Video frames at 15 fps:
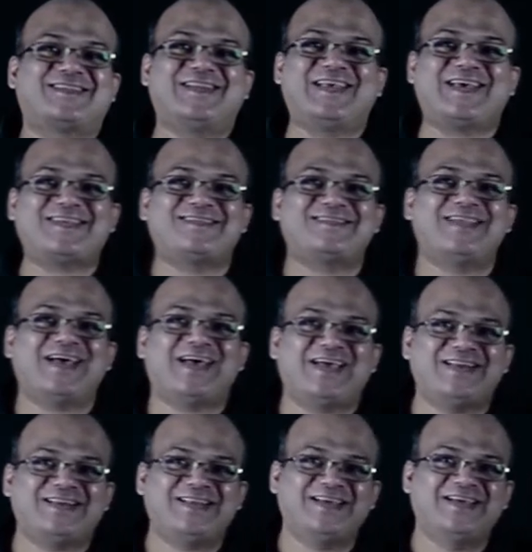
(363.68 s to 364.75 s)
less
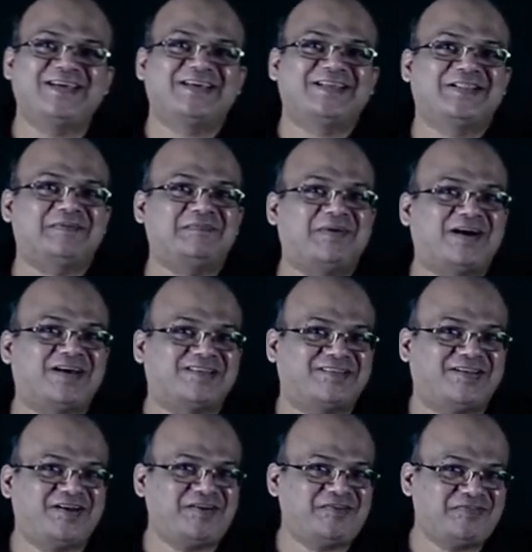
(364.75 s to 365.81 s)
than the mass
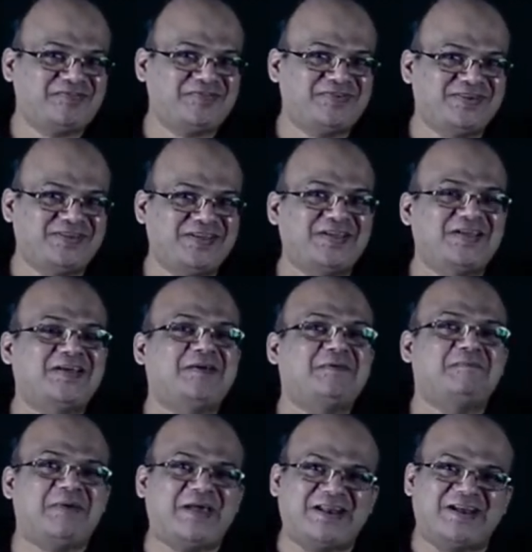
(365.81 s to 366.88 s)
of
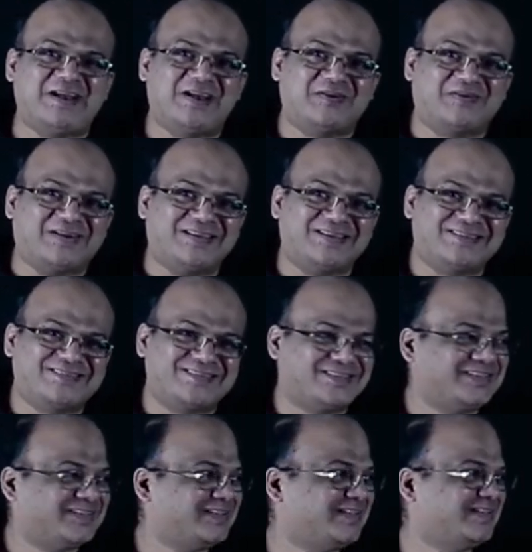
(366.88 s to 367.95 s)
parent nucleus.
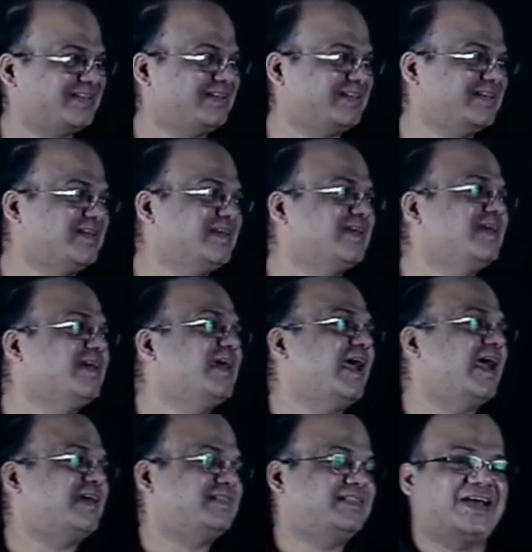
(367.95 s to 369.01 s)

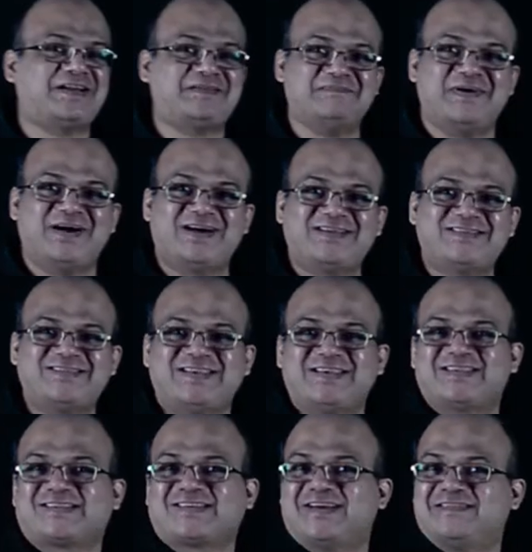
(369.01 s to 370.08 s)
And that mass
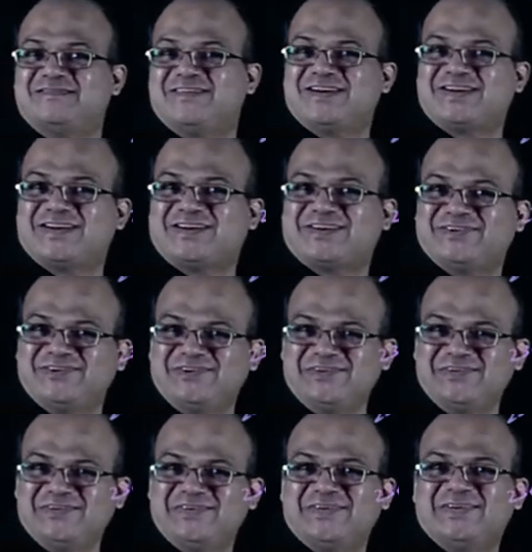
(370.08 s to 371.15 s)
is converted
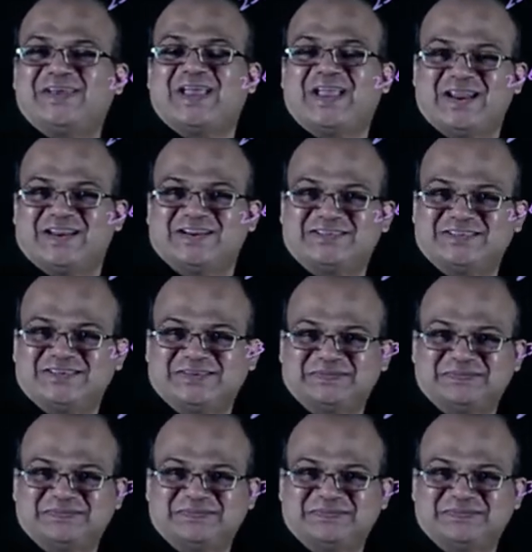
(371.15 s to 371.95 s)
to energy.